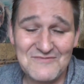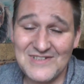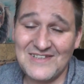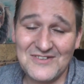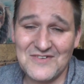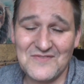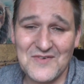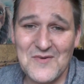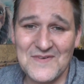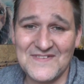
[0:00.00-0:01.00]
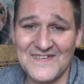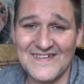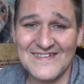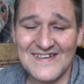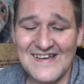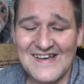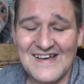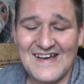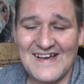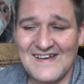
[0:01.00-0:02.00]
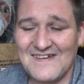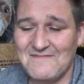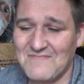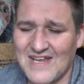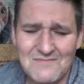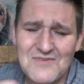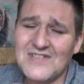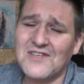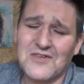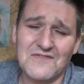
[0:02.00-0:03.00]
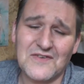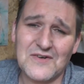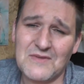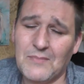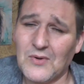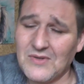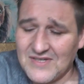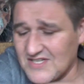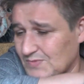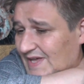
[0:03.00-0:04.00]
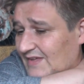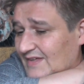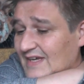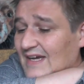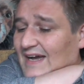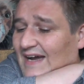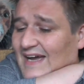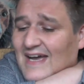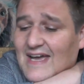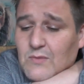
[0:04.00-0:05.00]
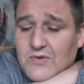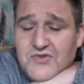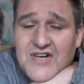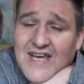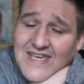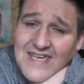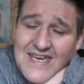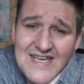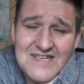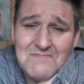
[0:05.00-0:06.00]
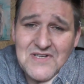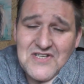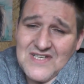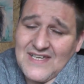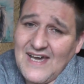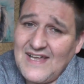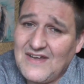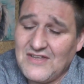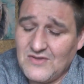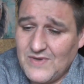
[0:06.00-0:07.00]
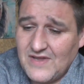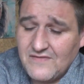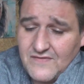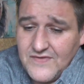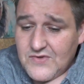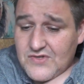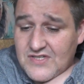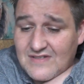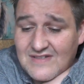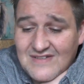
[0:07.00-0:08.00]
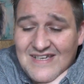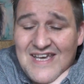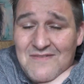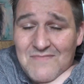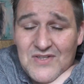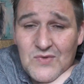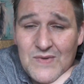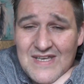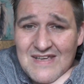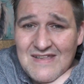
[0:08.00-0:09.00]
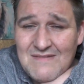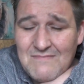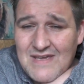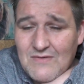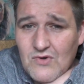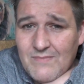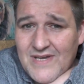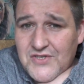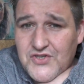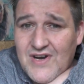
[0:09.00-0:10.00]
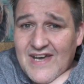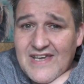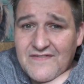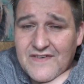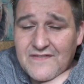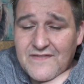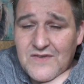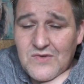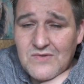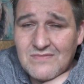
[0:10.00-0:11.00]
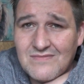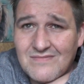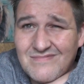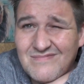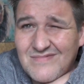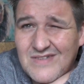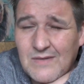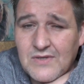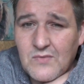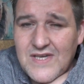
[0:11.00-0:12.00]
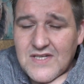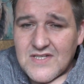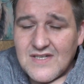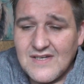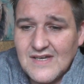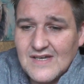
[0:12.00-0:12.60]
Really looking forward to it. And I'm really looking forward to Poland as well. I will try and get as much as I can out in the way of reviews in between. It might go a bit dry for a couple of weeks.